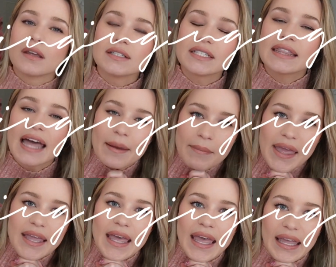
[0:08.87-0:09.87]
Did that
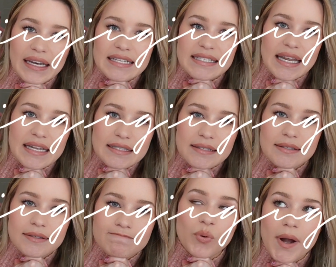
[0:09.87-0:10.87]
make any sense?
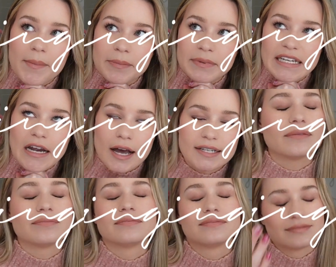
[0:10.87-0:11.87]
Probably not.
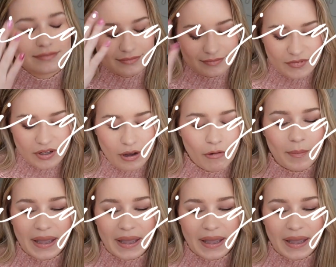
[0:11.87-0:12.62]
Who am I